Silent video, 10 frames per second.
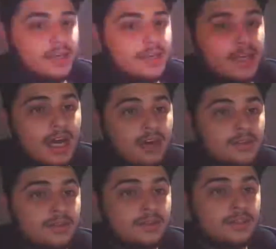There you go.
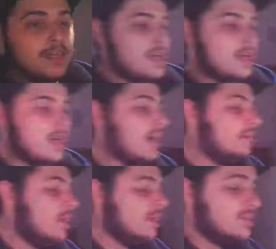And
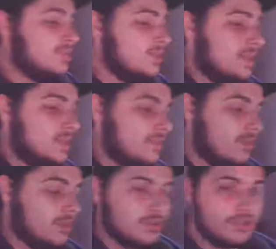I wanted to do this
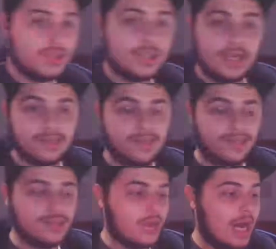for also you guys
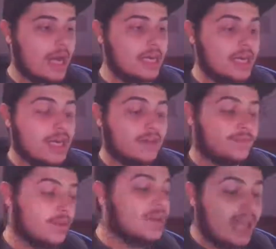too.
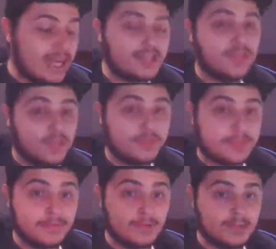For a nice
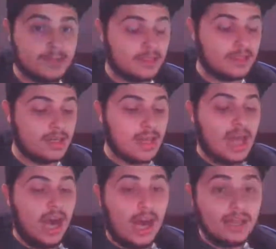Christmas present.
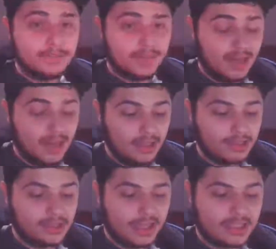I
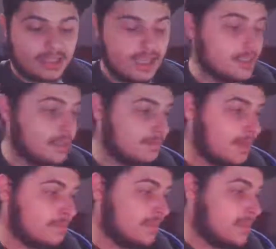apologize that I didn't
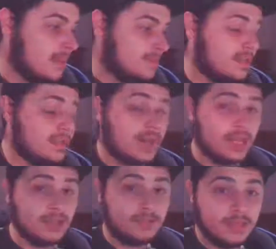make my top 10
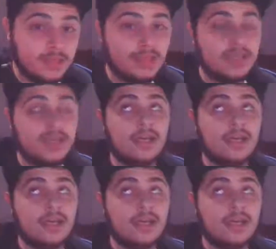Halloween